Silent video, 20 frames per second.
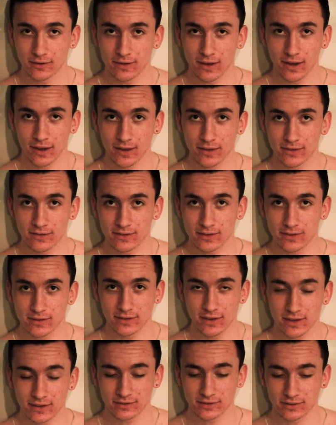
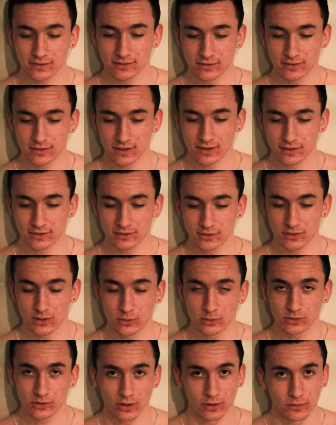this
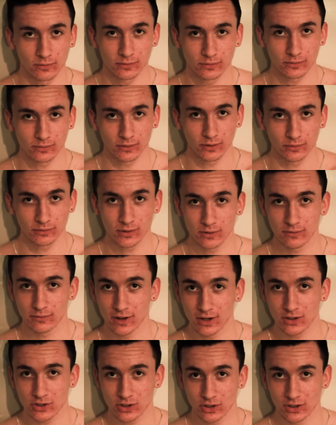use of
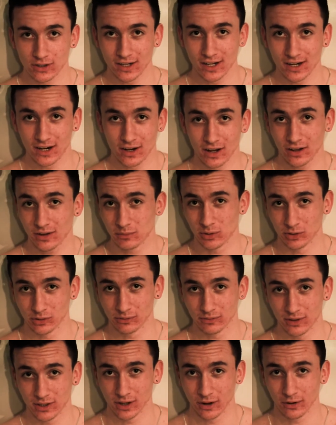convention in another
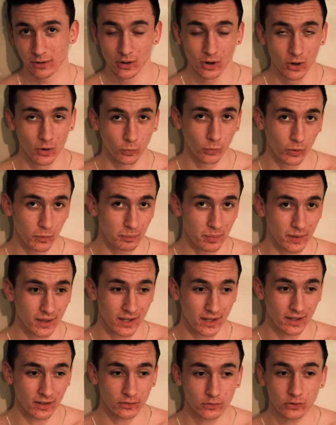music video would
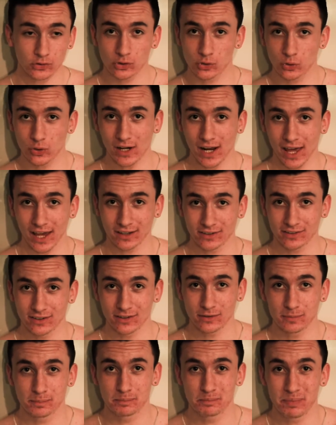be
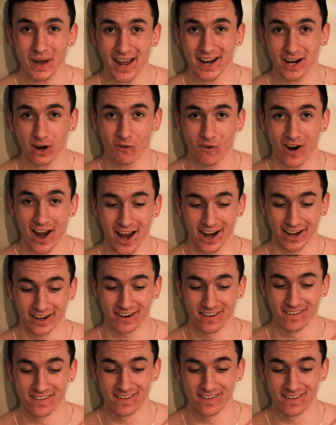Skrillex's Bangarang.